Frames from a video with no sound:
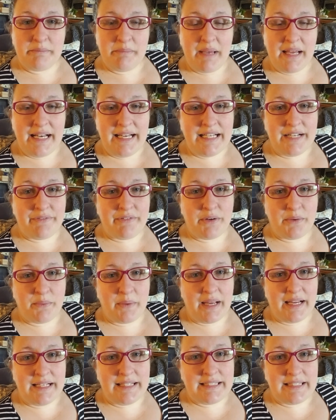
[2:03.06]
many different
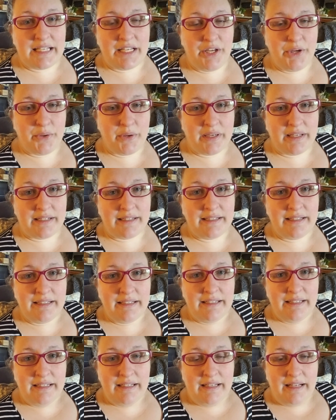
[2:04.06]
ways that you can
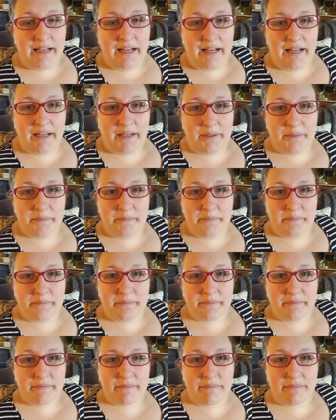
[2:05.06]

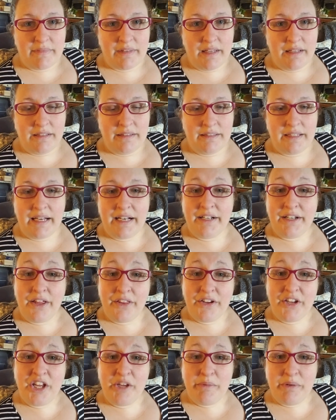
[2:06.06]
let
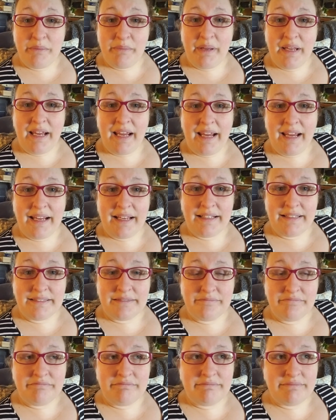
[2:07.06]
another human
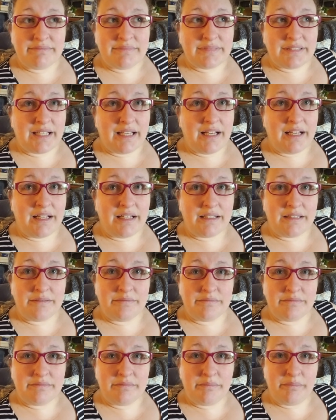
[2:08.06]
being
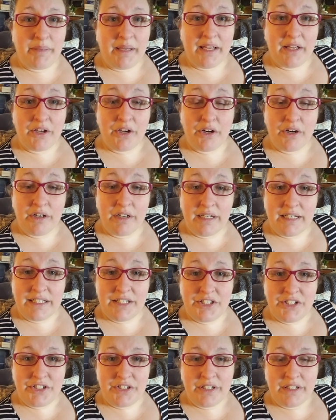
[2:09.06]
be
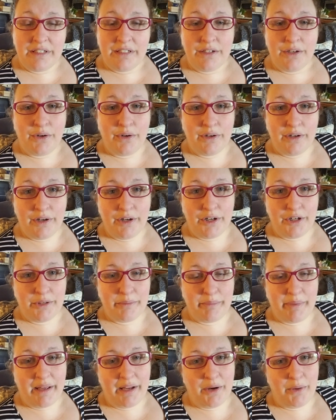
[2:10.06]
encouraged or
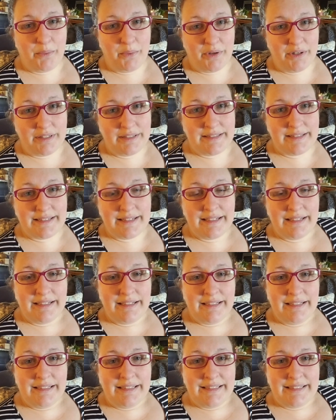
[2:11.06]
hurt by your words.
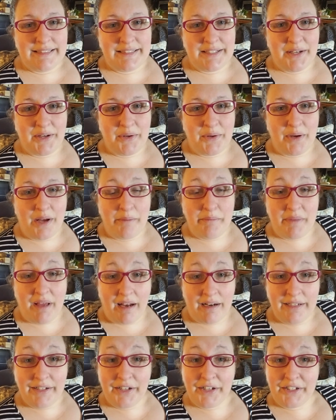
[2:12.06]
So I'm
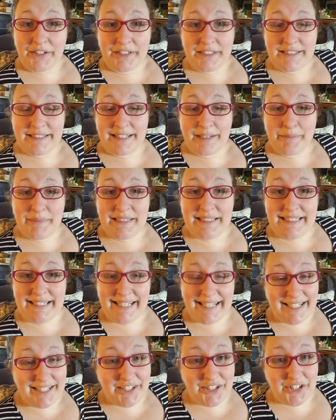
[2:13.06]
not a nurse, I'm a
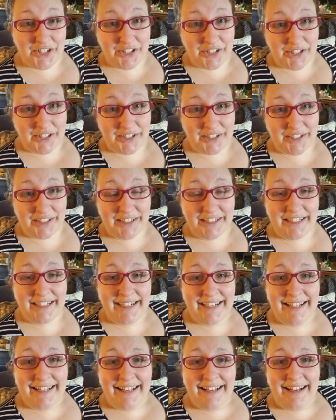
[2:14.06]
teacher.
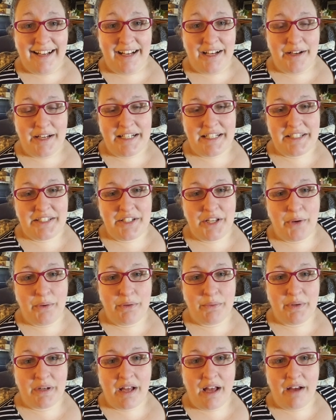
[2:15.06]
I just know
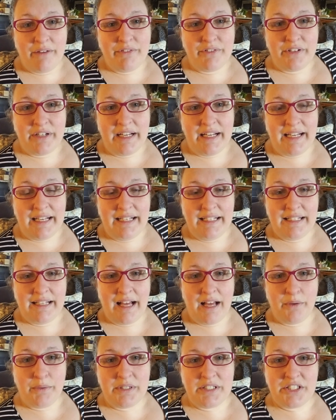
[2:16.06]
in recovery
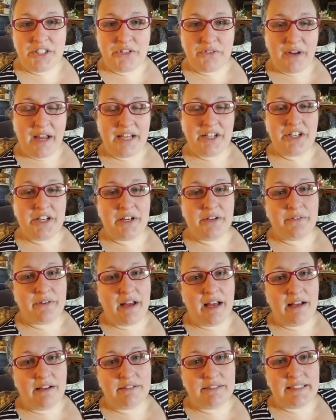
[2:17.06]
I was thrashing
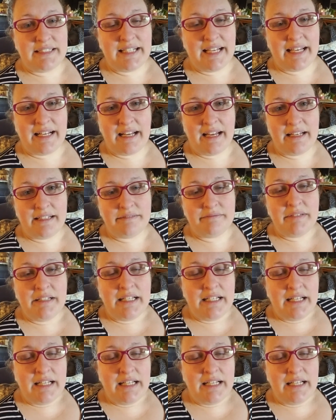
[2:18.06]
around, and I've